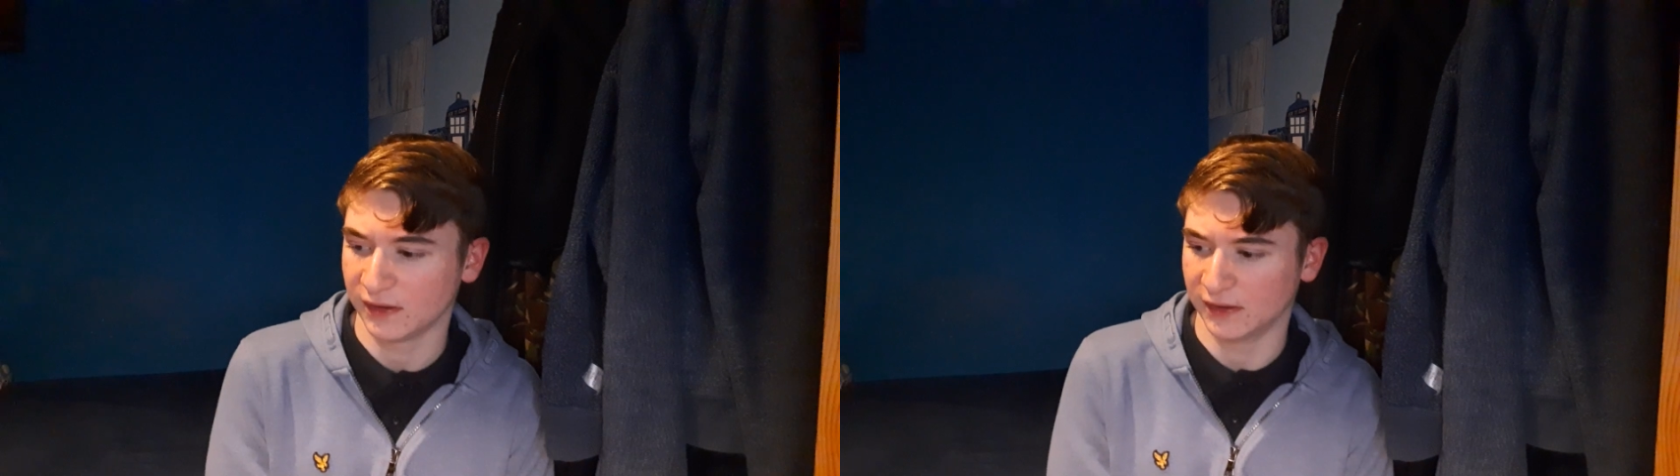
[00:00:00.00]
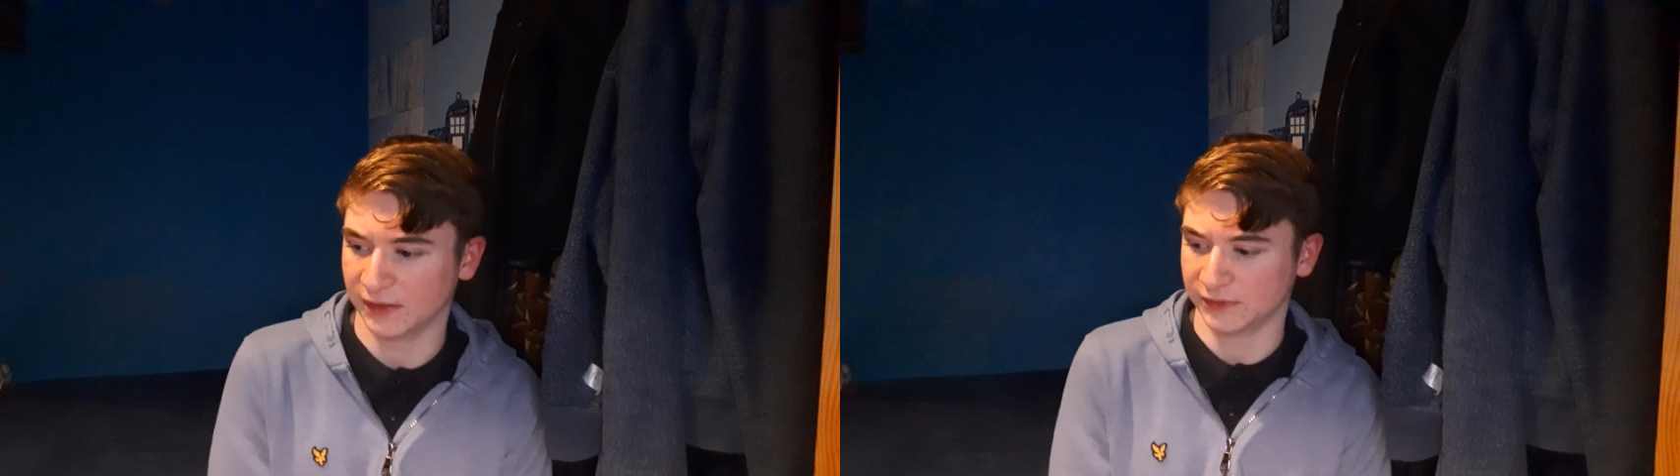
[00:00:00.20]

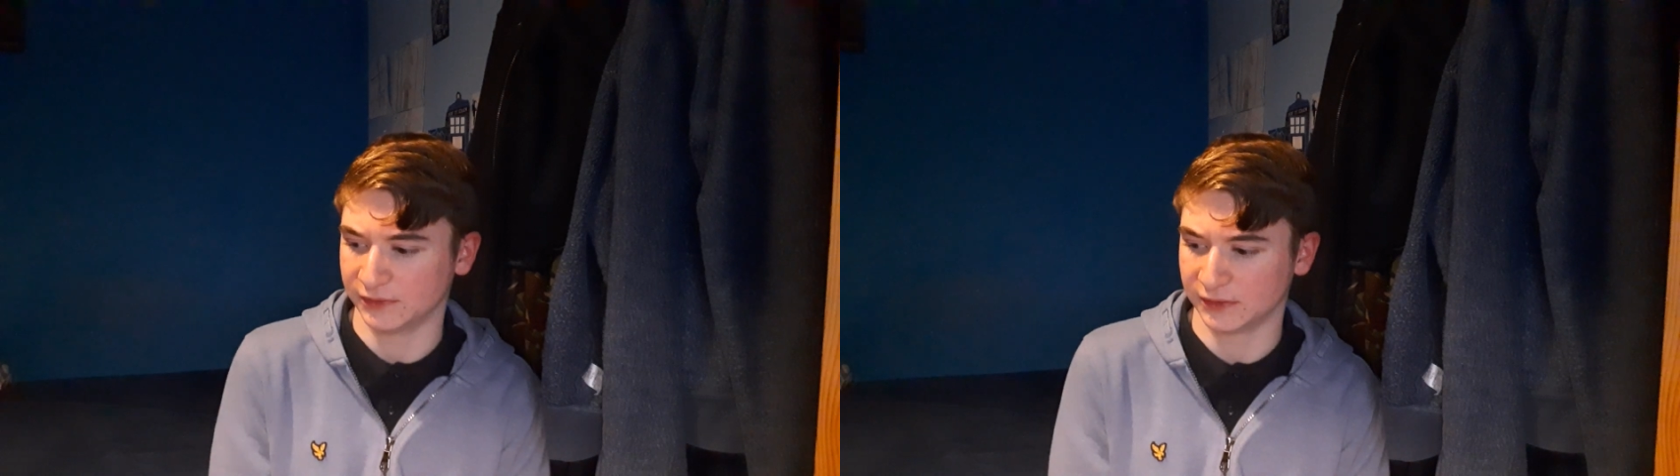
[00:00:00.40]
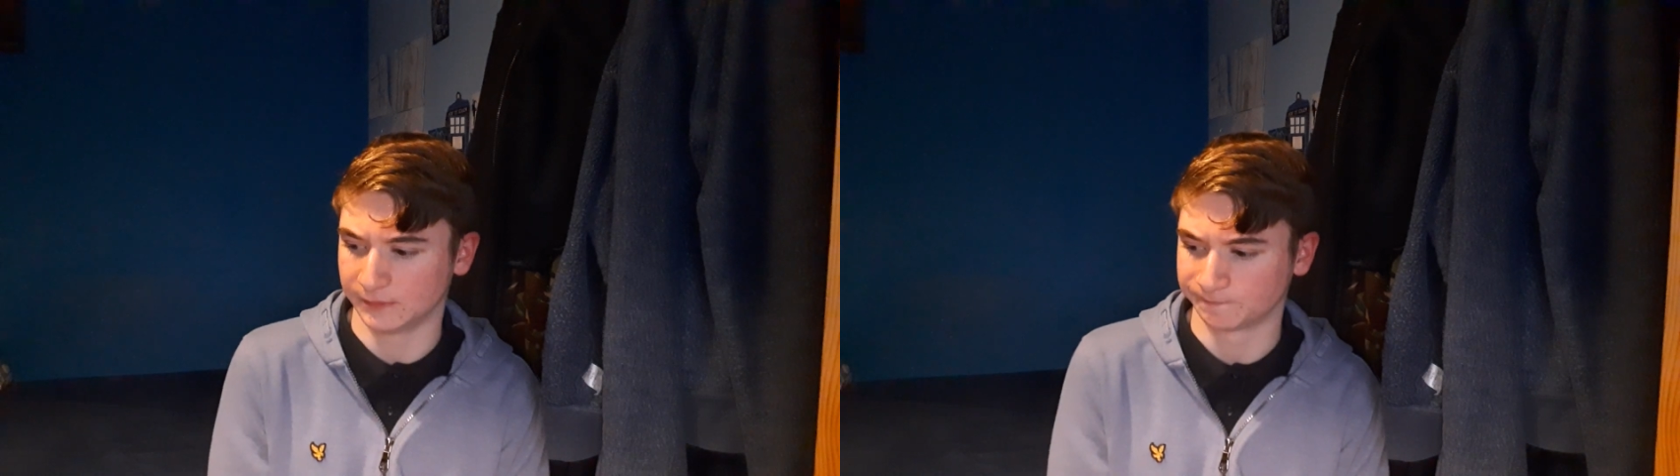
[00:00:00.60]

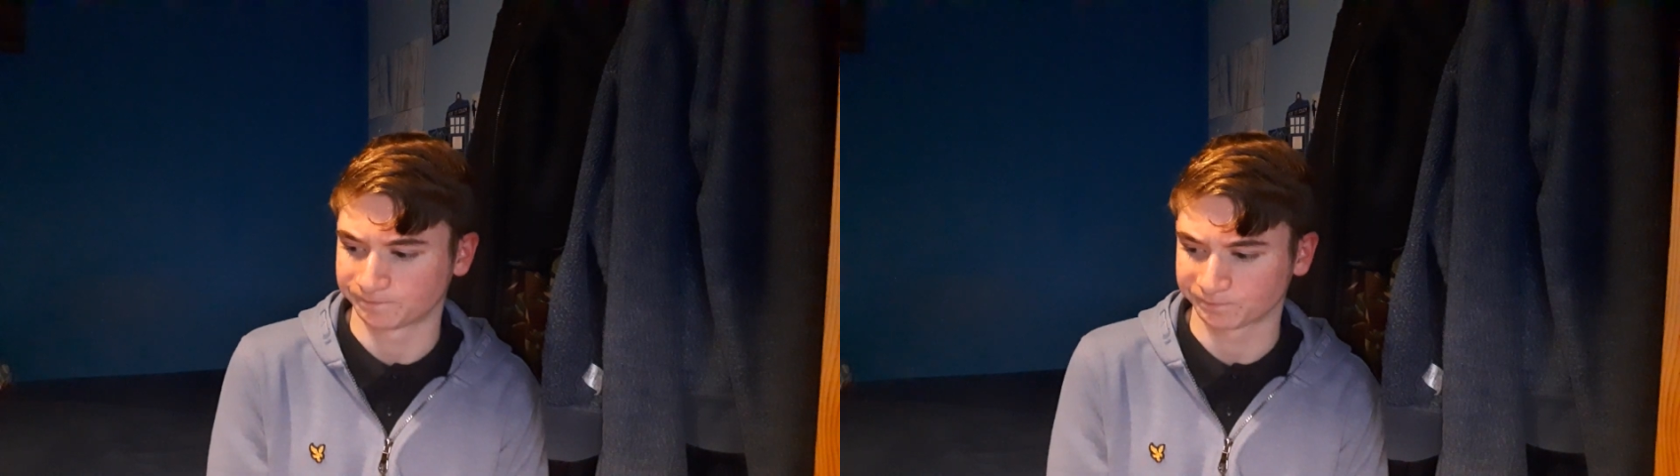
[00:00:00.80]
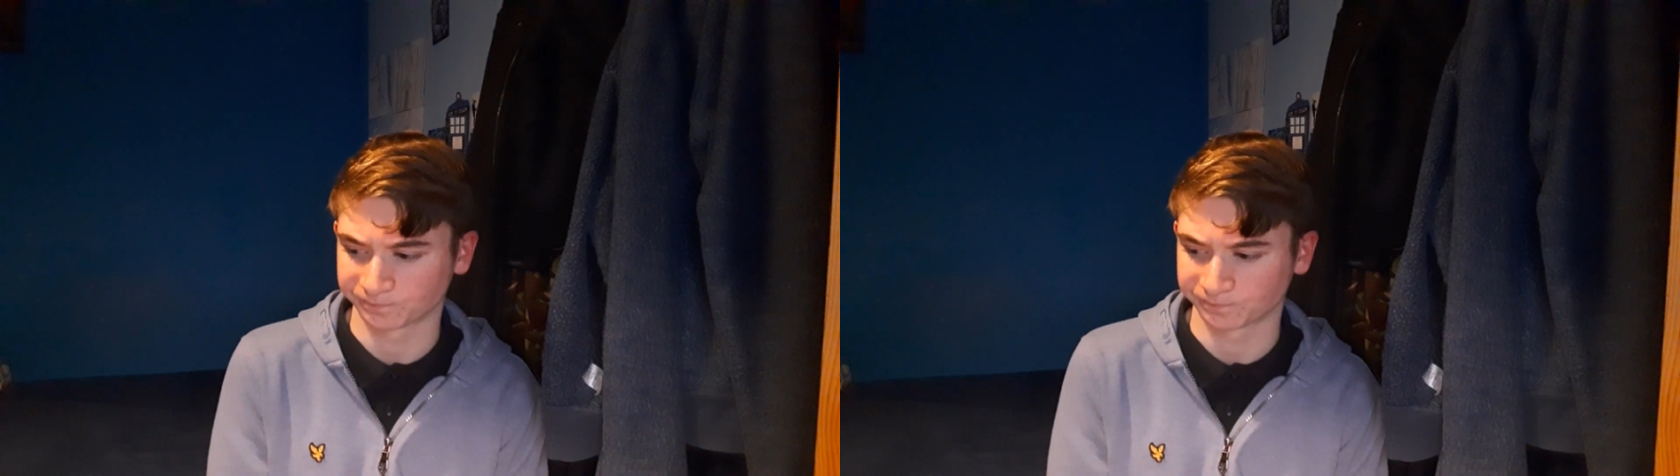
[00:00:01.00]
And